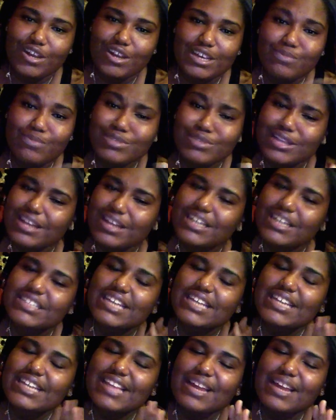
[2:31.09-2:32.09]
He's
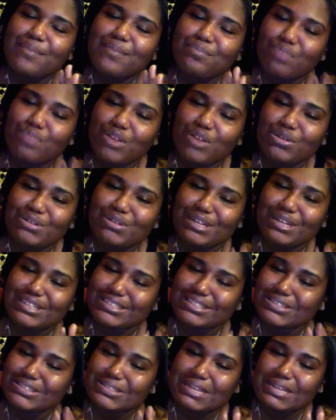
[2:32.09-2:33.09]
like that brother
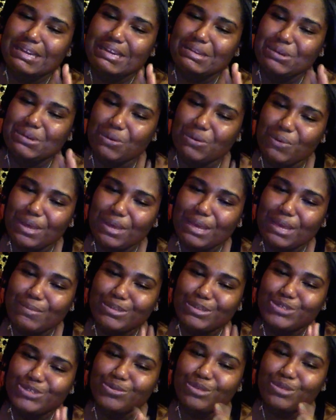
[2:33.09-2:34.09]
that's just like annoying,
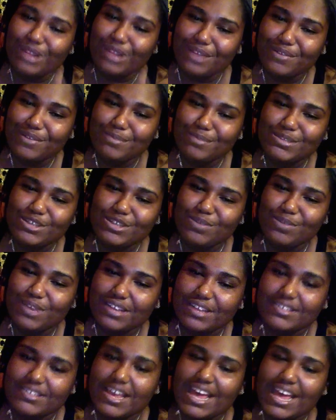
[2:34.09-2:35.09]
but you love him still
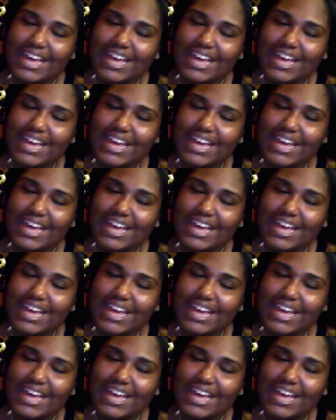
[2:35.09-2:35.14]
because